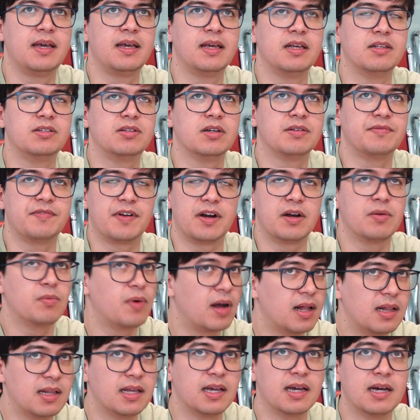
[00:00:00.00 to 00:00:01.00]
he's done very
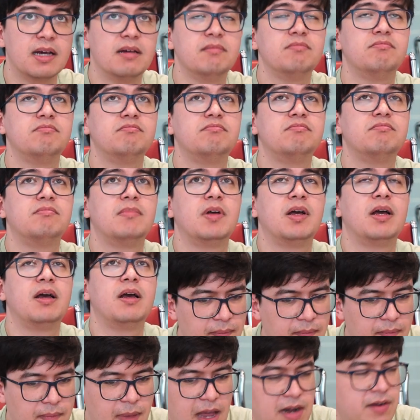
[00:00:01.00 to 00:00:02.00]
well here
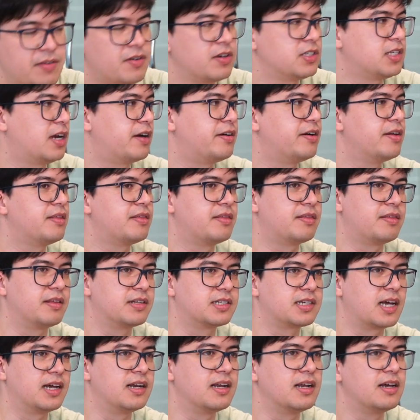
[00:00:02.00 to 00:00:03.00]
and of course Harith
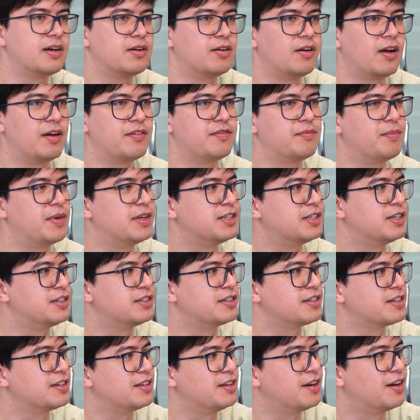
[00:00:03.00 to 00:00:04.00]
Iskander, who I've
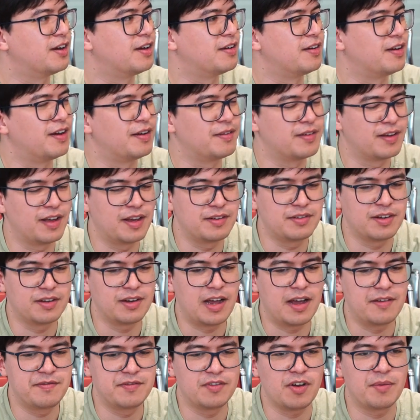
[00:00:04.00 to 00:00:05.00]
messaged. You know, I, I,
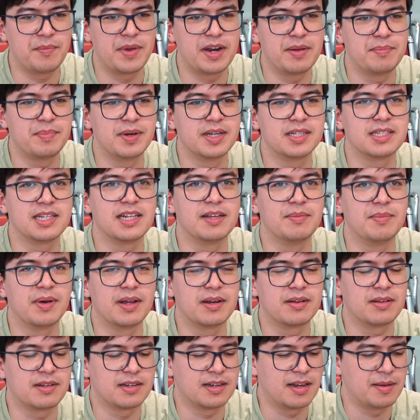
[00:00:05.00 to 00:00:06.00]
don't, I've not met him personally,
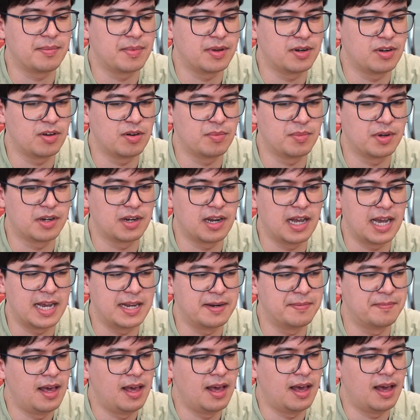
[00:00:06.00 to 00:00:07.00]
but um, I know him
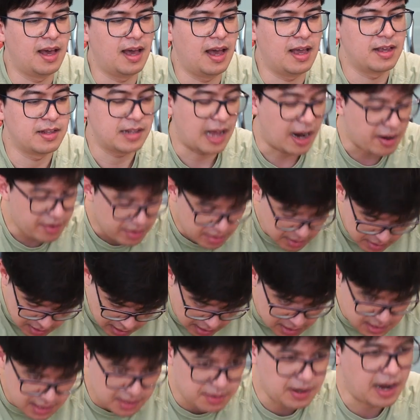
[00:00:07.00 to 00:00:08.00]
online. And Harith is
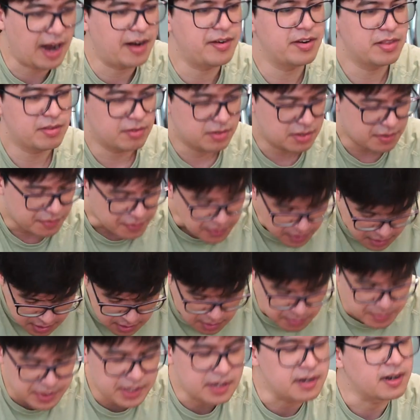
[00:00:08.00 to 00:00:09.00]
actually Harith was the
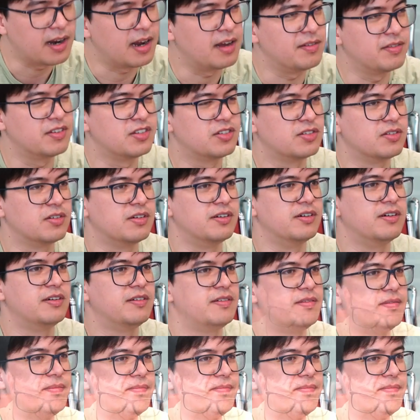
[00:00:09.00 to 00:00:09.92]
first comedian I ever saw.